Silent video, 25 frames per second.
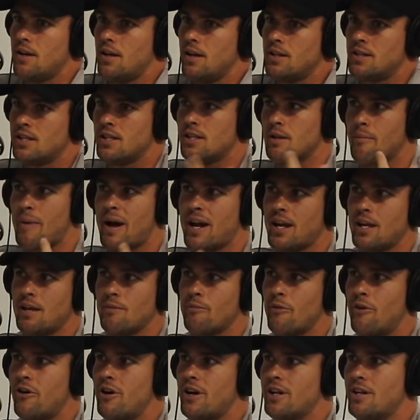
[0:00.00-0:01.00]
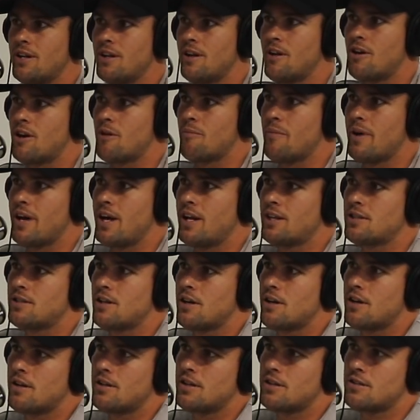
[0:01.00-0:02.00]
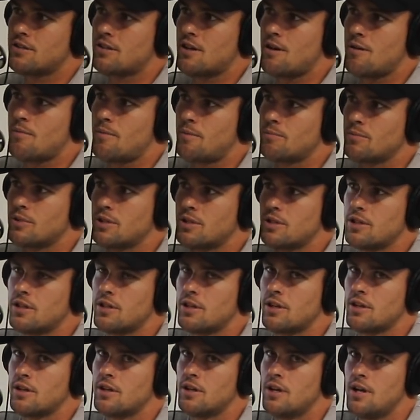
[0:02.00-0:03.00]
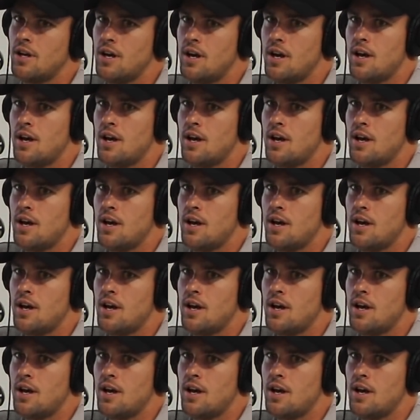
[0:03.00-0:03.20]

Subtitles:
it's in the back of your mind, you know what I mean? So this time I'm just going to